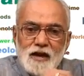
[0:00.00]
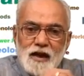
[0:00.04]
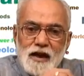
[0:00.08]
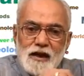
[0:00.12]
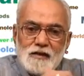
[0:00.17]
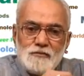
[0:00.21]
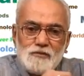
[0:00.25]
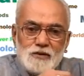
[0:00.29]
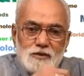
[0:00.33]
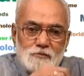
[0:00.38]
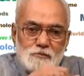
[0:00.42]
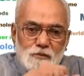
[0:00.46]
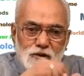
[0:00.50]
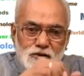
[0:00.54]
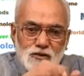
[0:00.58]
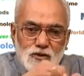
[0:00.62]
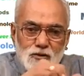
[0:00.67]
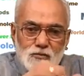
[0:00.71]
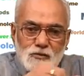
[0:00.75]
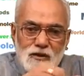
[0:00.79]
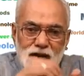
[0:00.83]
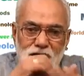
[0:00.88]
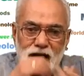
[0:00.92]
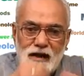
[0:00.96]
and with
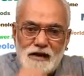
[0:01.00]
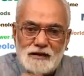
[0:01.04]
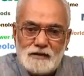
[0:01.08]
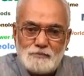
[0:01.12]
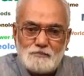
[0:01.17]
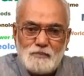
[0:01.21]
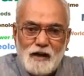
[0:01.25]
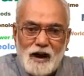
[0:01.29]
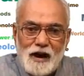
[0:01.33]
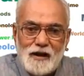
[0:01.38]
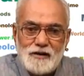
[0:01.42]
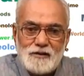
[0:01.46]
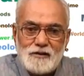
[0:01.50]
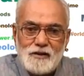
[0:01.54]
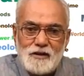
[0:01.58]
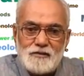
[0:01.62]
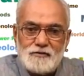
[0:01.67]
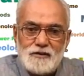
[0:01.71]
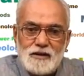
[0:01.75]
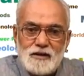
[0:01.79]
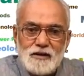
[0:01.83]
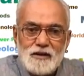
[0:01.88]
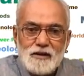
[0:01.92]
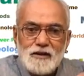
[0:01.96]
bitumen as part
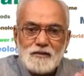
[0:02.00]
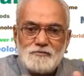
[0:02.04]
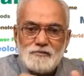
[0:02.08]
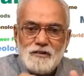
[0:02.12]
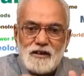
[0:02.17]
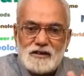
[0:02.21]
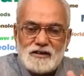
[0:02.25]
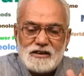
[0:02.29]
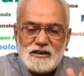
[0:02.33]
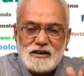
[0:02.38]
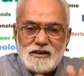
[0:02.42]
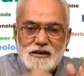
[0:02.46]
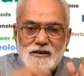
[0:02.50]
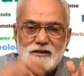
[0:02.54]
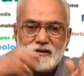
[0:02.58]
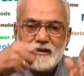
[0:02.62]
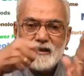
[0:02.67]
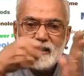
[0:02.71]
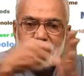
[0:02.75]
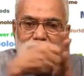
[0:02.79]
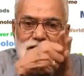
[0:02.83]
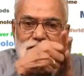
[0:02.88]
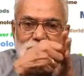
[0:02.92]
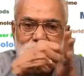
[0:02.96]
of the fixture
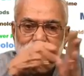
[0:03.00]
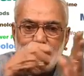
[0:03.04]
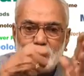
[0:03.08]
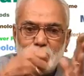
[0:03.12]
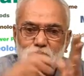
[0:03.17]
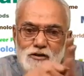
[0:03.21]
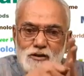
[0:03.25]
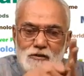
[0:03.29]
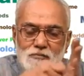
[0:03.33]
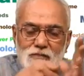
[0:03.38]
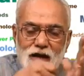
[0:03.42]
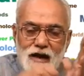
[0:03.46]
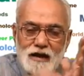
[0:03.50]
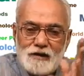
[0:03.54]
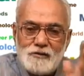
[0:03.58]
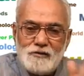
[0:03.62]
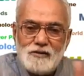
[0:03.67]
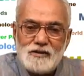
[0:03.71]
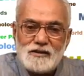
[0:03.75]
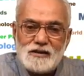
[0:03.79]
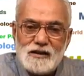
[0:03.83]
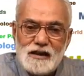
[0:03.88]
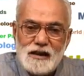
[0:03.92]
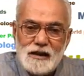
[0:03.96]
they have put the
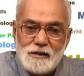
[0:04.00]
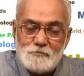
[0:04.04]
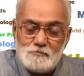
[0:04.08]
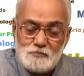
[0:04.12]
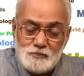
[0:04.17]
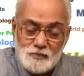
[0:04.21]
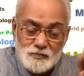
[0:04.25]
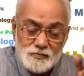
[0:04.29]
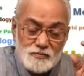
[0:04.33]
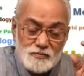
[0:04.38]
microliths in.